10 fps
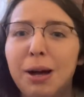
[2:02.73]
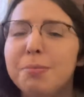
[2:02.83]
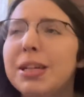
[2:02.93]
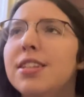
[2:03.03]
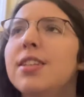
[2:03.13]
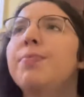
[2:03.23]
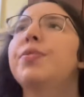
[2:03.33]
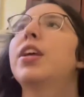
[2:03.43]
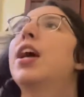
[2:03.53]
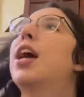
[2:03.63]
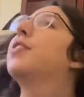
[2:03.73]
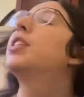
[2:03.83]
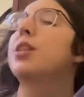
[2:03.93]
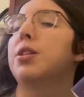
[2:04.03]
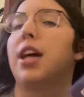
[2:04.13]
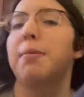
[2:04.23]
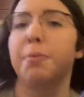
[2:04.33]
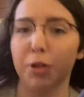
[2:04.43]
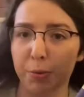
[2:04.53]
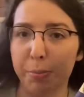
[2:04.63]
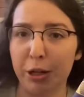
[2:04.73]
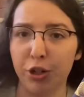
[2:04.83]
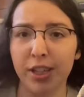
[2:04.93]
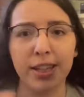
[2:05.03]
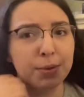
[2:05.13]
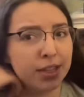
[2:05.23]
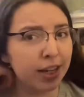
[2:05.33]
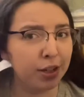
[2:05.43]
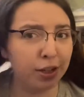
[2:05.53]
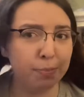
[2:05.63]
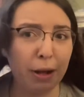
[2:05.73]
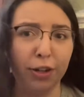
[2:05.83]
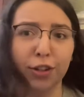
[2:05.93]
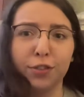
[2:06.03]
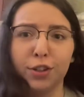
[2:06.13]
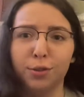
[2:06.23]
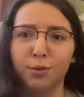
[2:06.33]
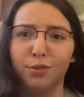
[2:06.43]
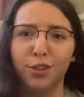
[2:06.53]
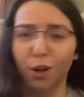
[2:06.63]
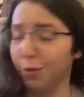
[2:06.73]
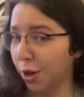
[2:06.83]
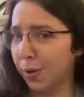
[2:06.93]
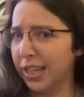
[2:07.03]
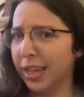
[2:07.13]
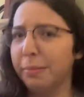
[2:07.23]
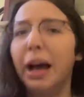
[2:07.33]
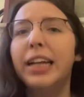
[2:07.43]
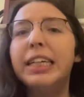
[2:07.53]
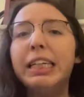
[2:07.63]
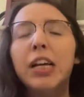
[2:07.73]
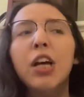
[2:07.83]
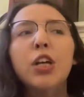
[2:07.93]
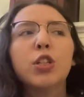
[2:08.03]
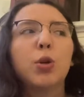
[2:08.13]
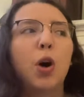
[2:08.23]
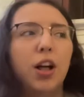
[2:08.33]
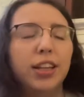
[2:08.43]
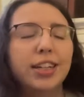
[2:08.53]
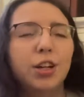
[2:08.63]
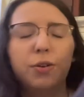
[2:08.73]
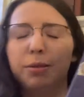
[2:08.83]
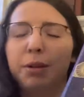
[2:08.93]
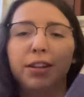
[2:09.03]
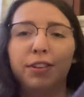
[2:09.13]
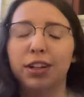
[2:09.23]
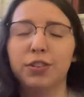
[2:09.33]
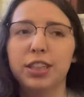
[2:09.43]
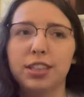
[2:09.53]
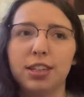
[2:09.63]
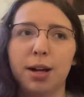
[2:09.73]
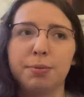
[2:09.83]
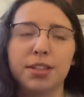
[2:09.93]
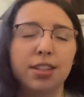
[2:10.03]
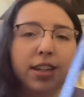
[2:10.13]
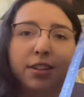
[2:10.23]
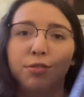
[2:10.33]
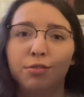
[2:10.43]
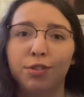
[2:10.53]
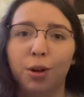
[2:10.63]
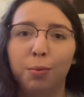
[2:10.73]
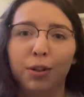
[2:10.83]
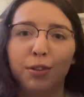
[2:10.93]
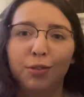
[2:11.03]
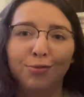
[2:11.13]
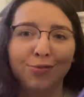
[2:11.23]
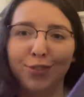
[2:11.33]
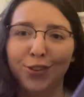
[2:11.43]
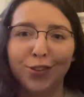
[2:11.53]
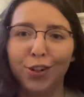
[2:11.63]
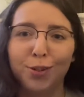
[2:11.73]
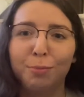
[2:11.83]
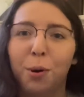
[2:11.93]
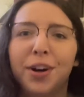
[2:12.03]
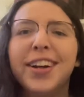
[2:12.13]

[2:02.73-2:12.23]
because every single time a person would mention it, they would say it's better if you don't know anything about it. So all I know, and I'm not even going to read the synopsis because I don't want to learn more.